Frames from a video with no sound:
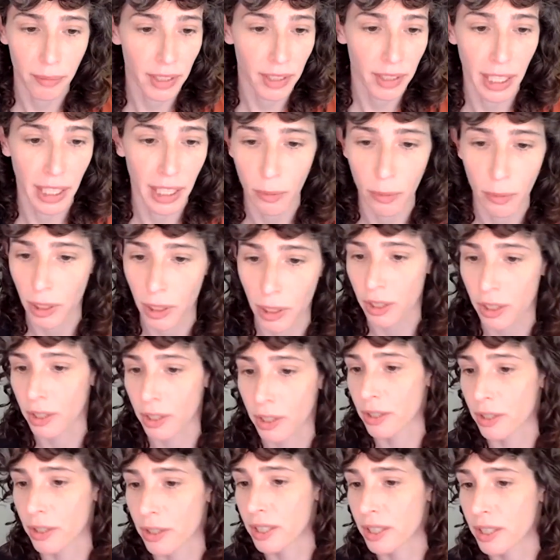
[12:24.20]
gig
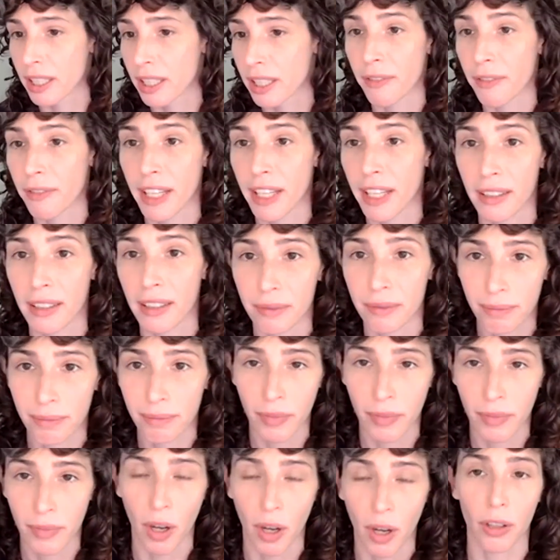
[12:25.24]
workers living
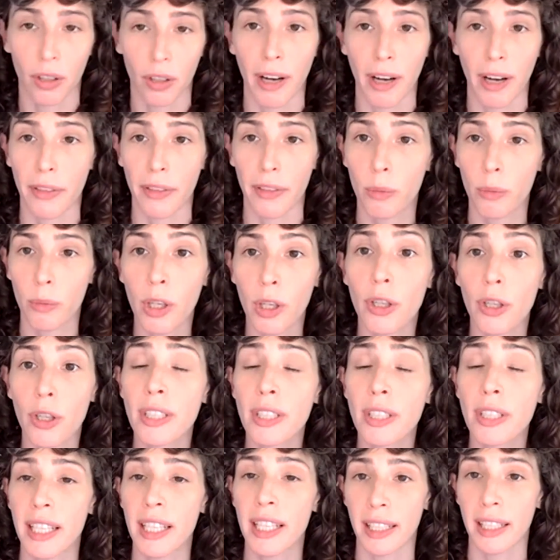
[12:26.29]
all around the
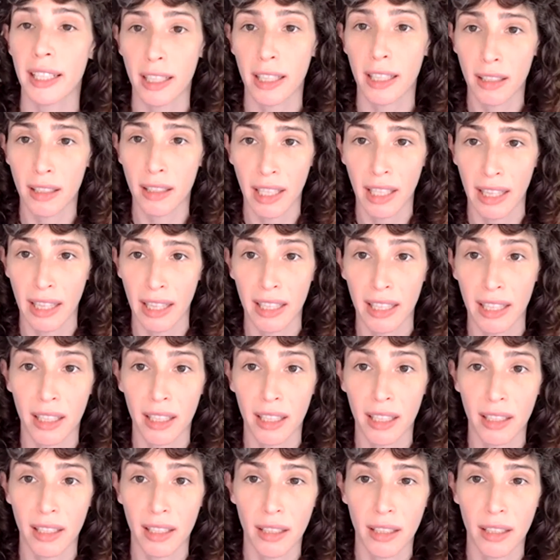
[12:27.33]
world, in
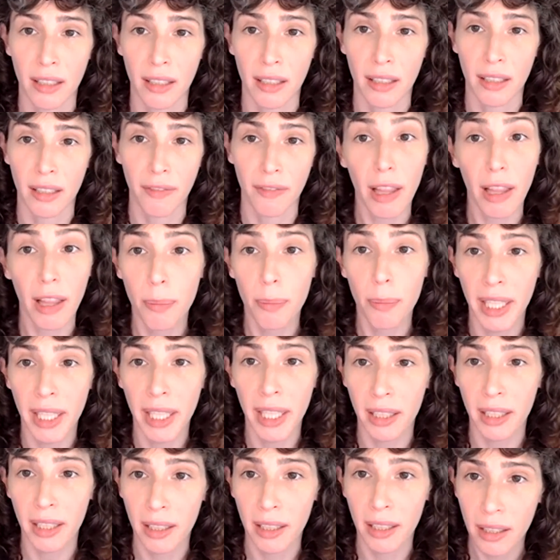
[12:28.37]
the
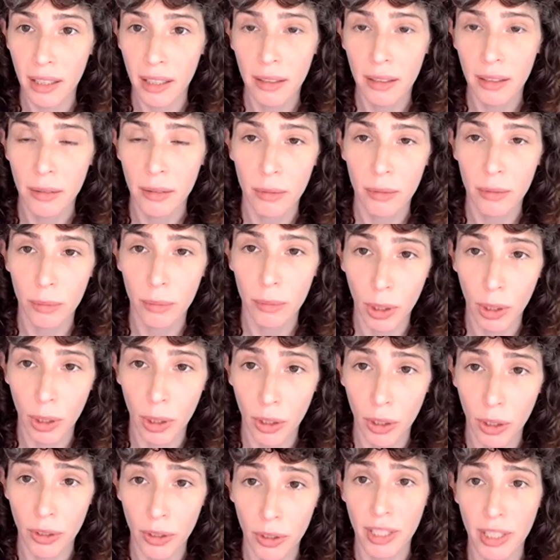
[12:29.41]
developing
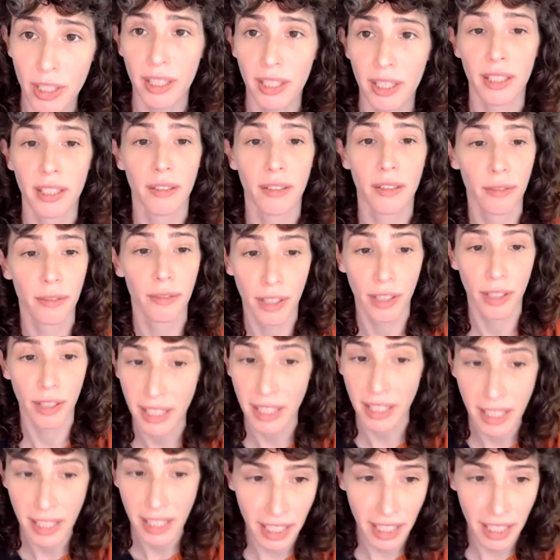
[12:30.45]
world, for
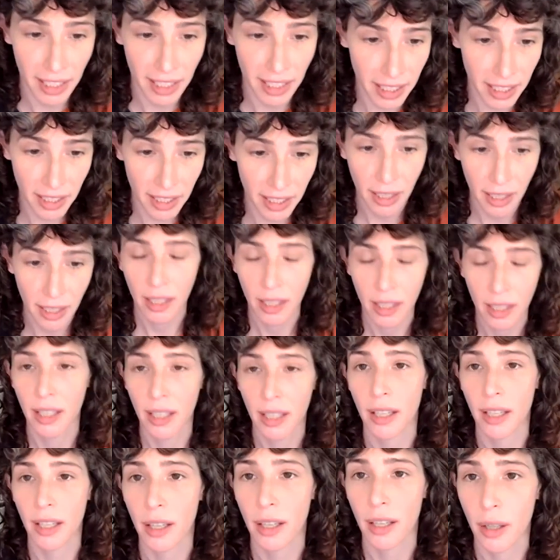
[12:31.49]
instance,
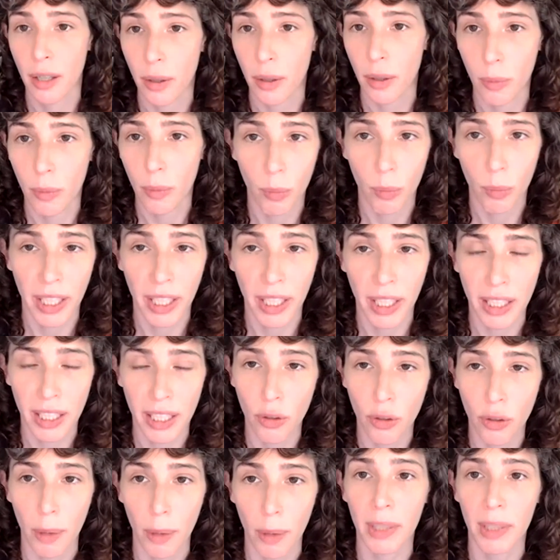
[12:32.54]
wouldn't
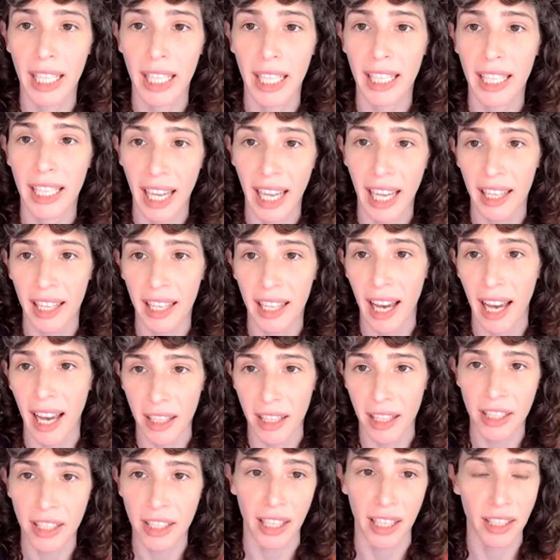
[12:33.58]
normally get
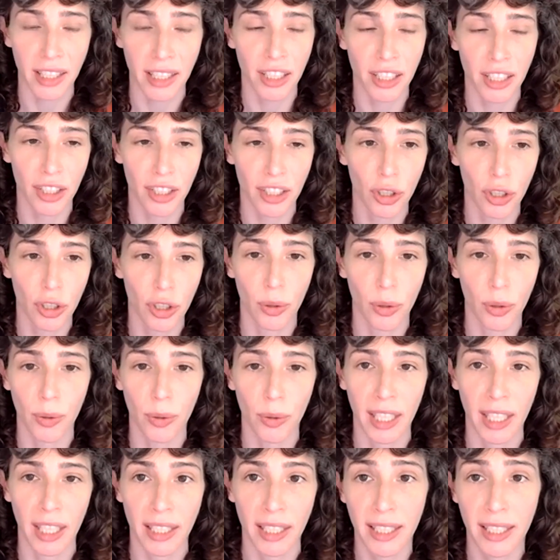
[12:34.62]
access to
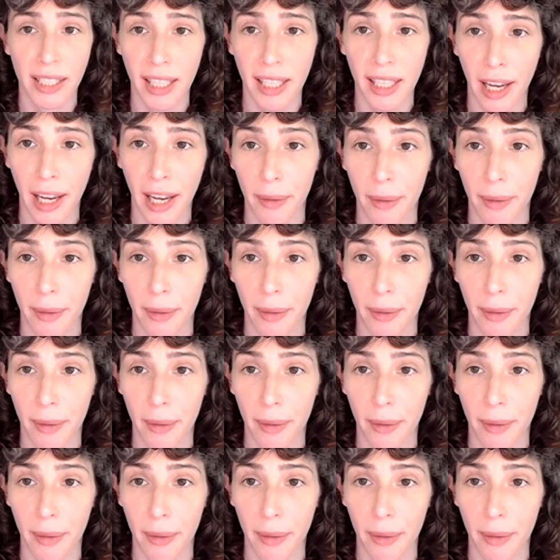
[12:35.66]
this